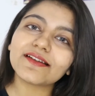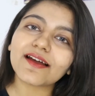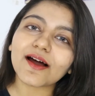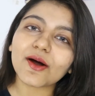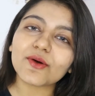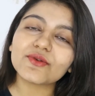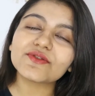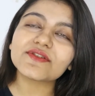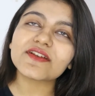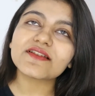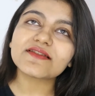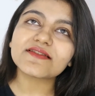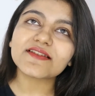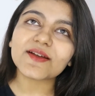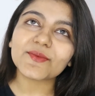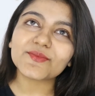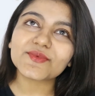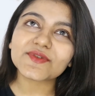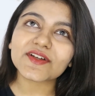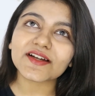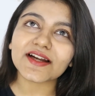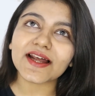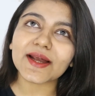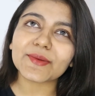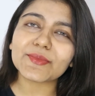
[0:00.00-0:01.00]
1000
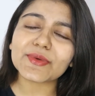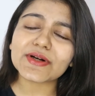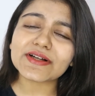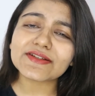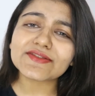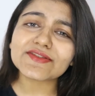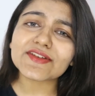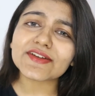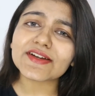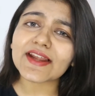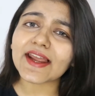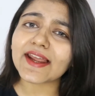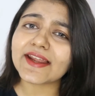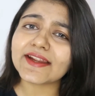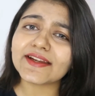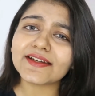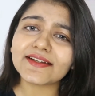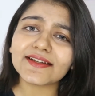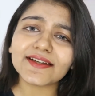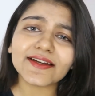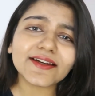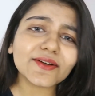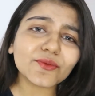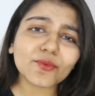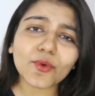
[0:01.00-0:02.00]
subscribers and I
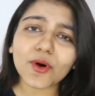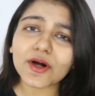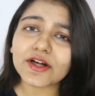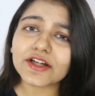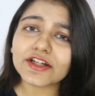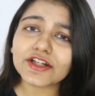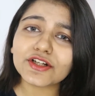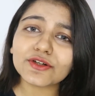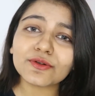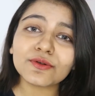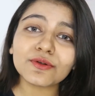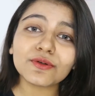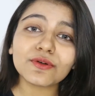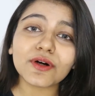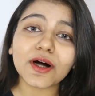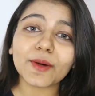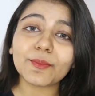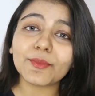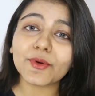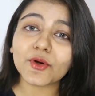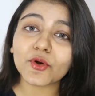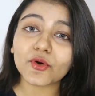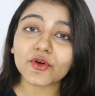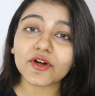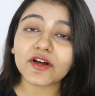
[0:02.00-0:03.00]
didn't want to
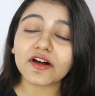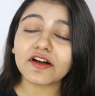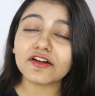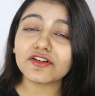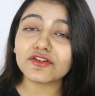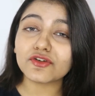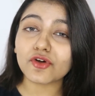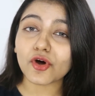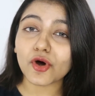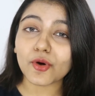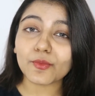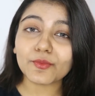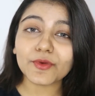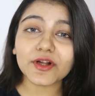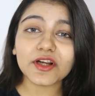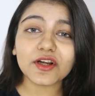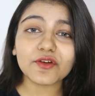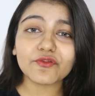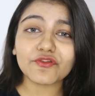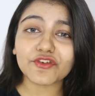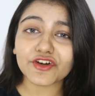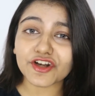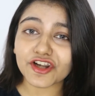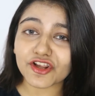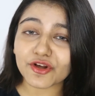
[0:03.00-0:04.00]
upload a
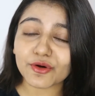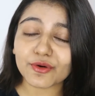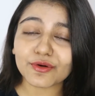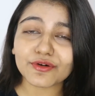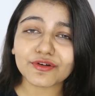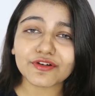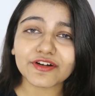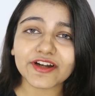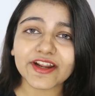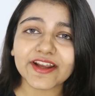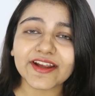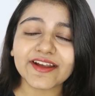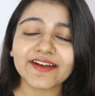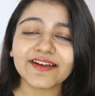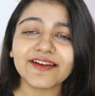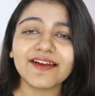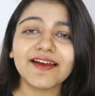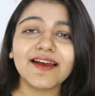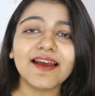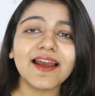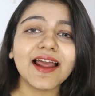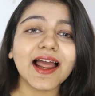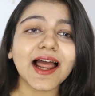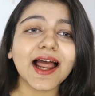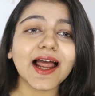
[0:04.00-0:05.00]
normal video today.
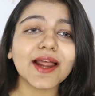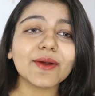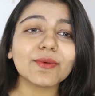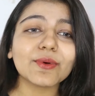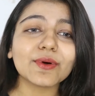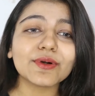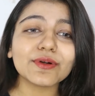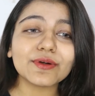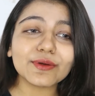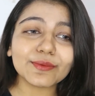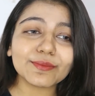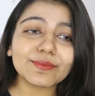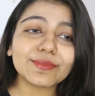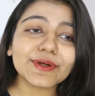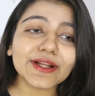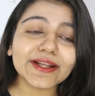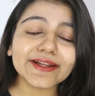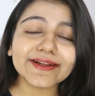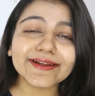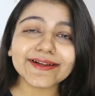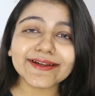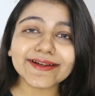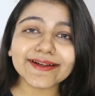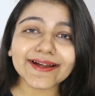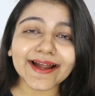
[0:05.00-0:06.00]
I
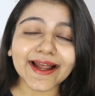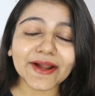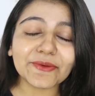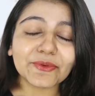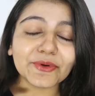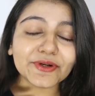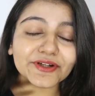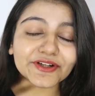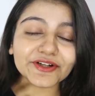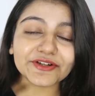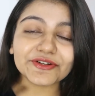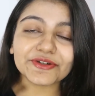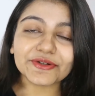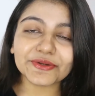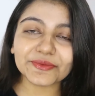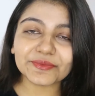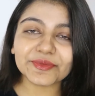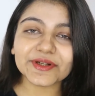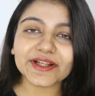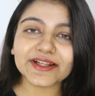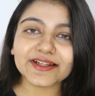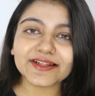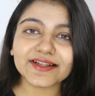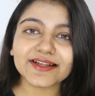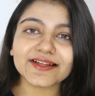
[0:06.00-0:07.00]
wanted to
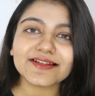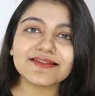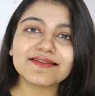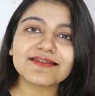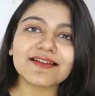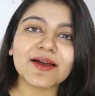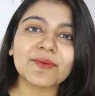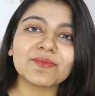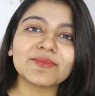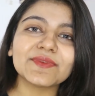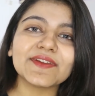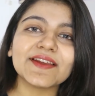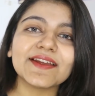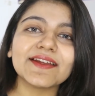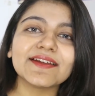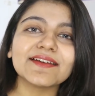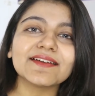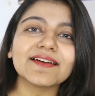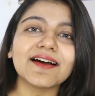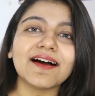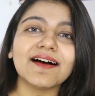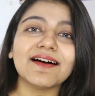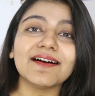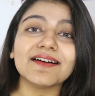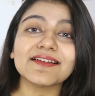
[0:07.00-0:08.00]
bring in
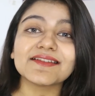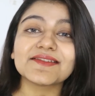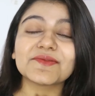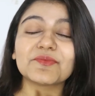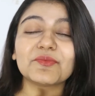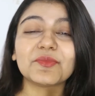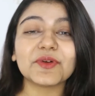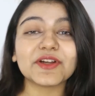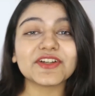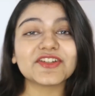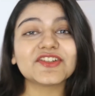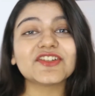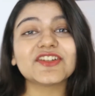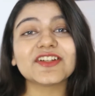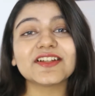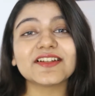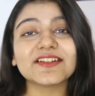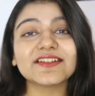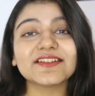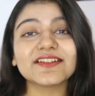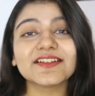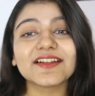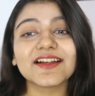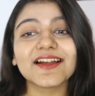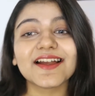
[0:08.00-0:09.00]
something
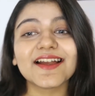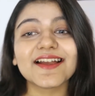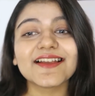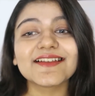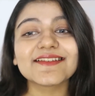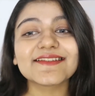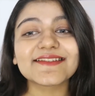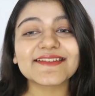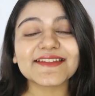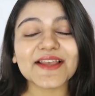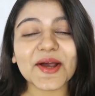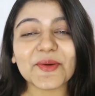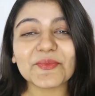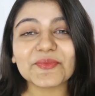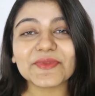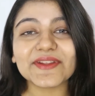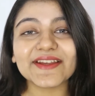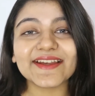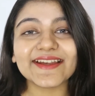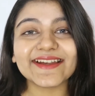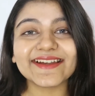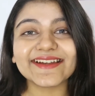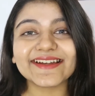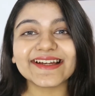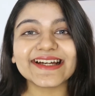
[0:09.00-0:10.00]
special,
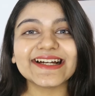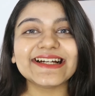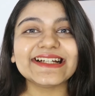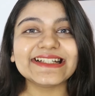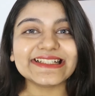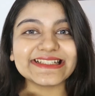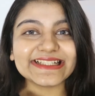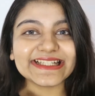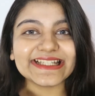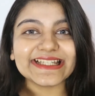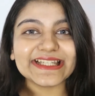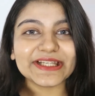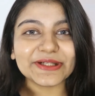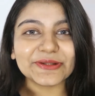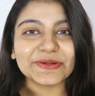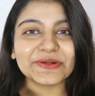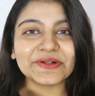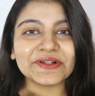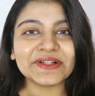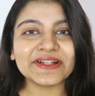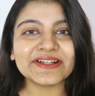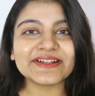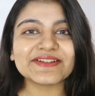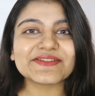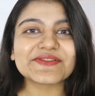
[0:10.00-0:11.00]
something really
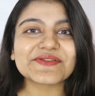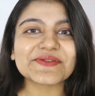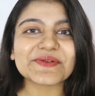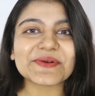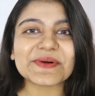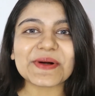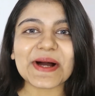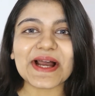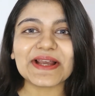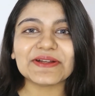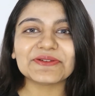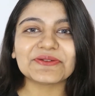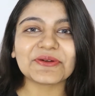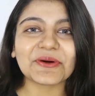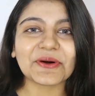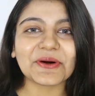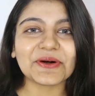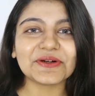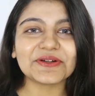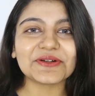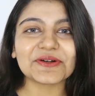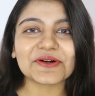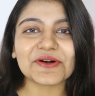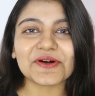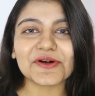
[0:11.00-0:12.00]
good. So I
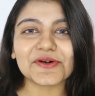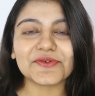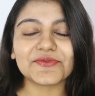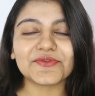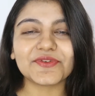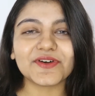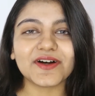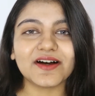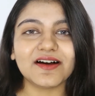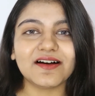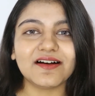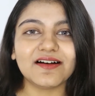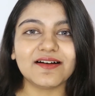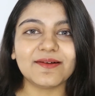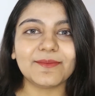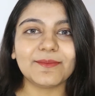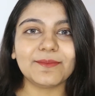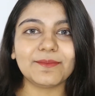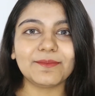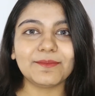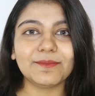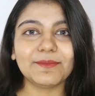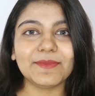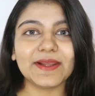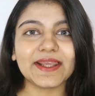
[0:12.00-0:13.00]
thought of
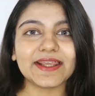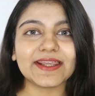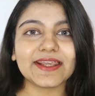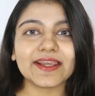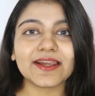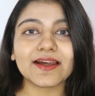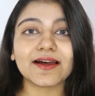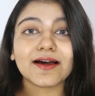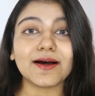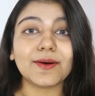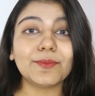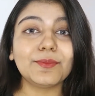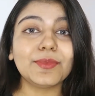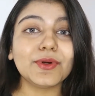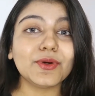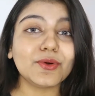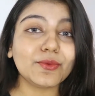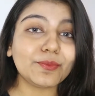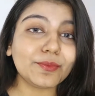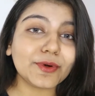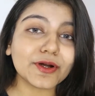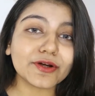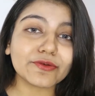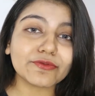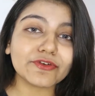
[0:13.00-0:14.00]
making a
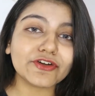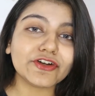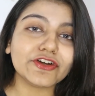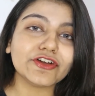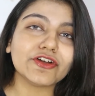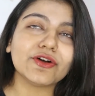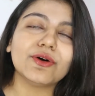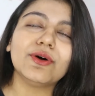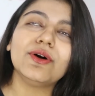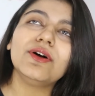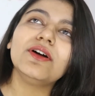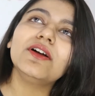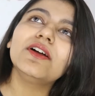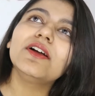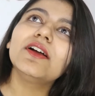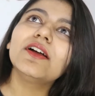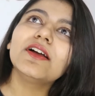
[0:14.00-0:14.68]
blooper video.